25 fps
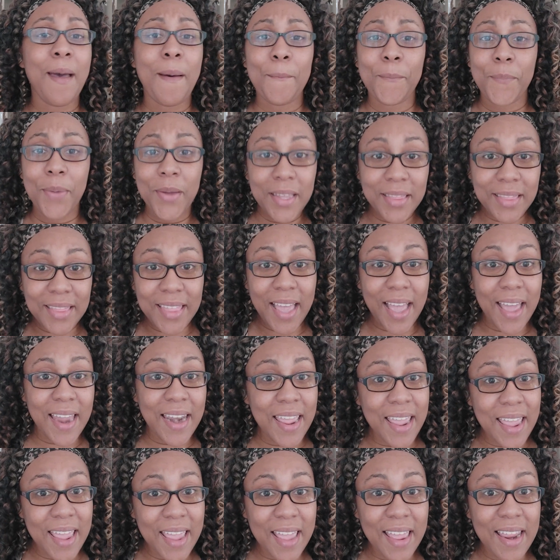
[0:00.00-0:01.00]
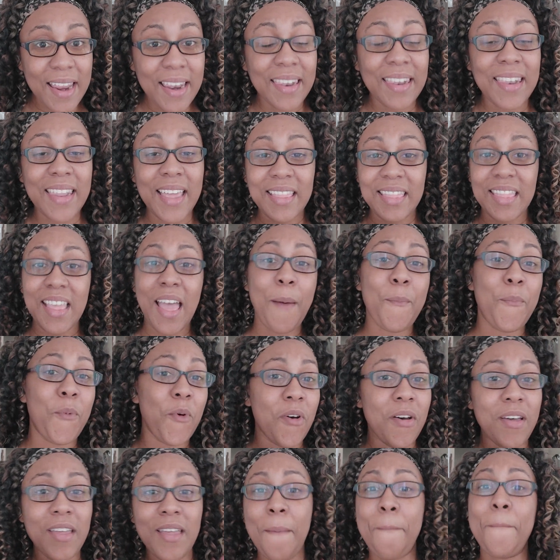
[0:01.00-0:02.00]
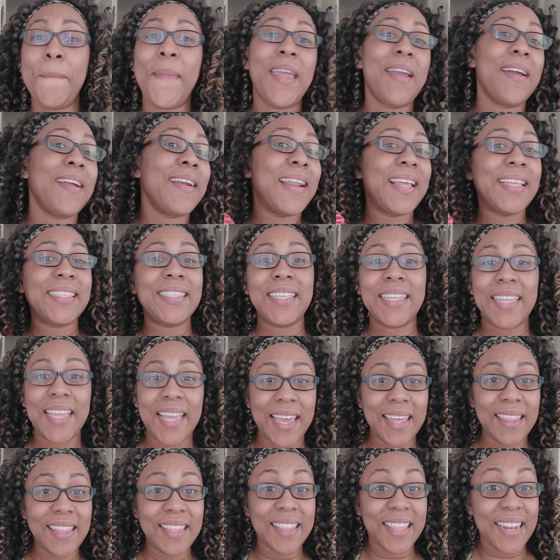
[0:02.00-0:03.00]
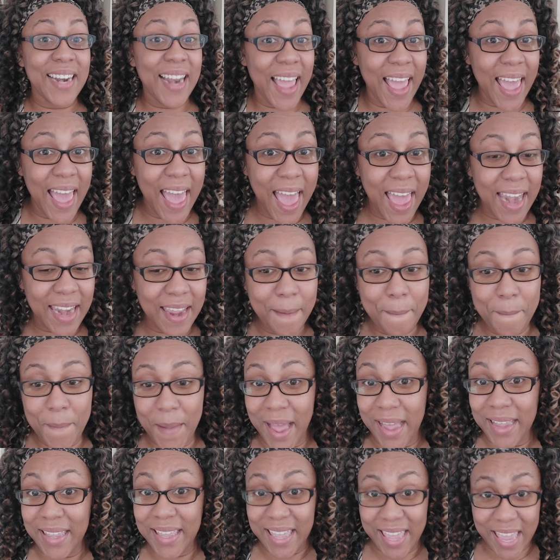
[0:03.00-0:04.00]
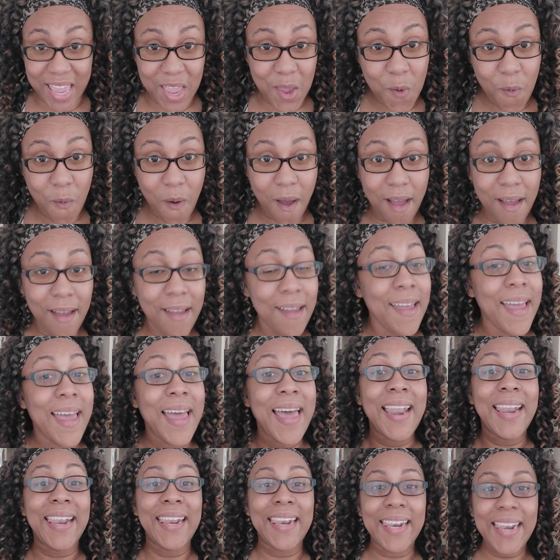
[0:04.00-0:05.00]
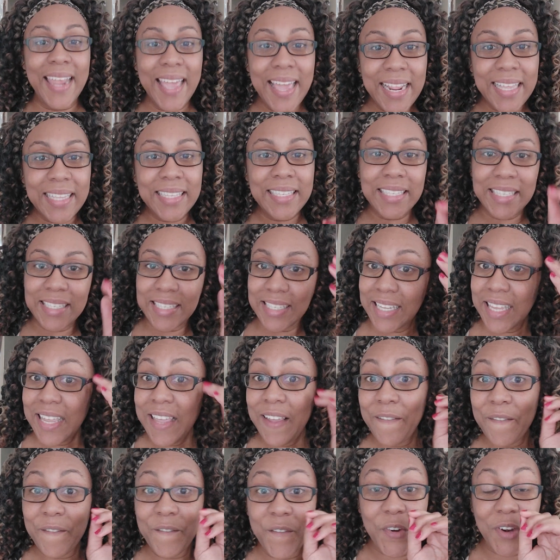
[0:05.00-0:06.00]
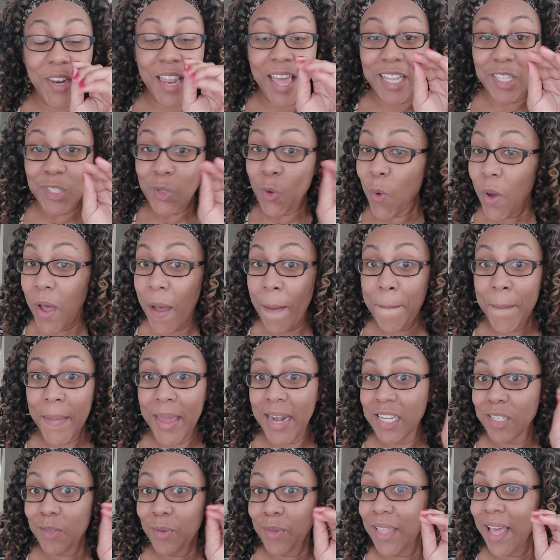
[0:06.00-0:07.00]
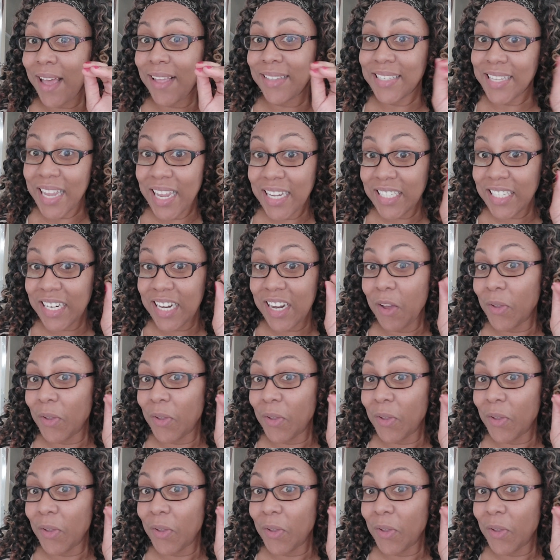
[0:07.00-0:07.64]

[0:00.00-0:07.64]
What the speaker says: Put that in, let that boil, marinate together. Then I added my quinoa, let it sit for like 12 minutes without touching it